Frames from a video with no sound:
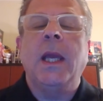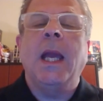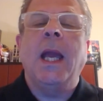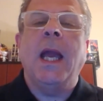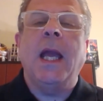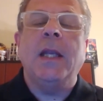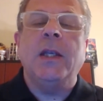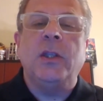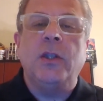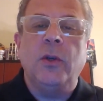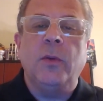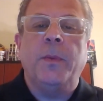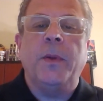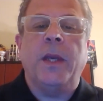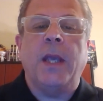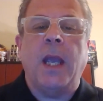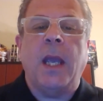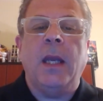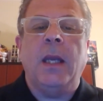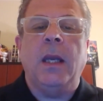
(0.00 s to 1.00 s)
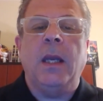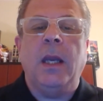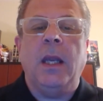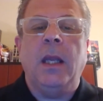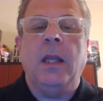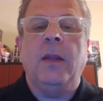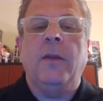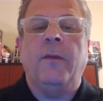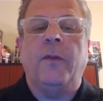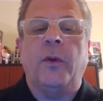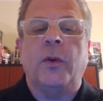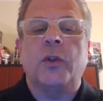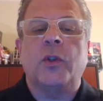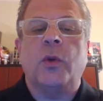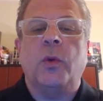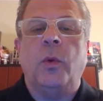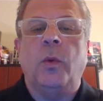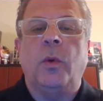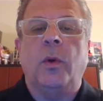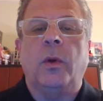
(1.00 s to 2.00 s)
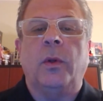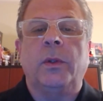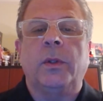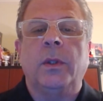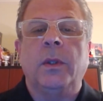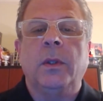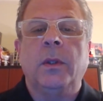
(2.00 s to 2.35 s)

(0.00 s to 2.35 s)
and duplicate it in the virtual world.